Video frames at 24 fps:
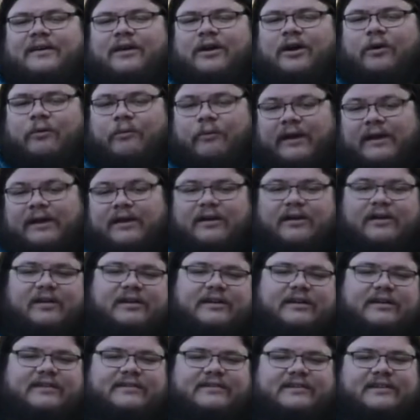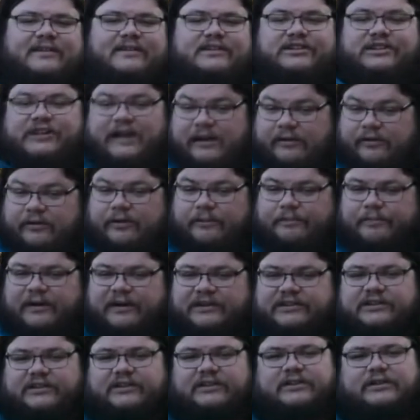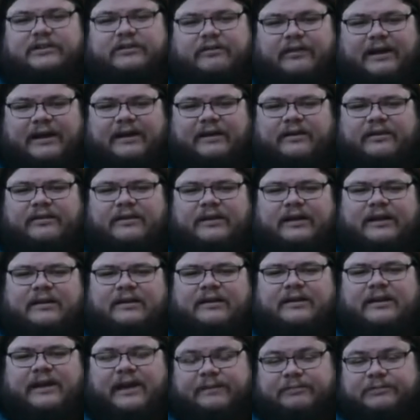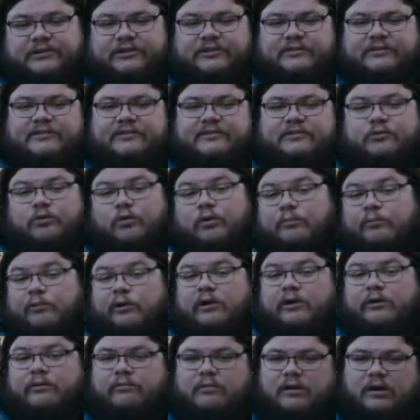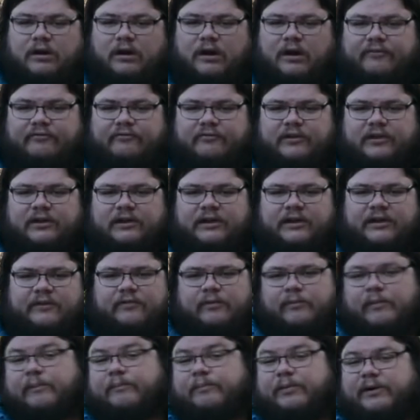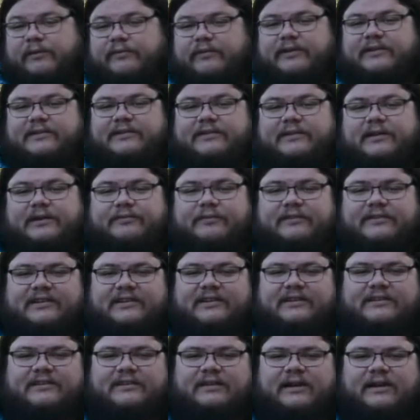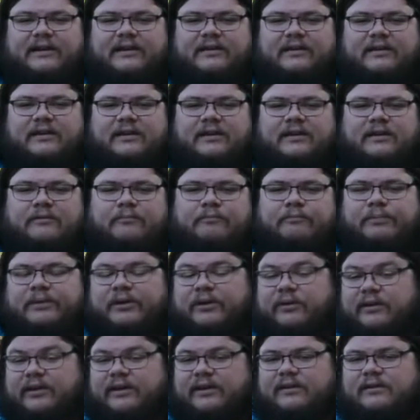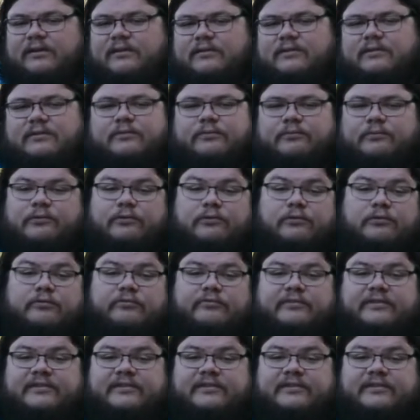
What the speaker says: A rain garden is a shallow depression in the ground that captures stormwater runoff from impervious surfaces like buildings, roofs,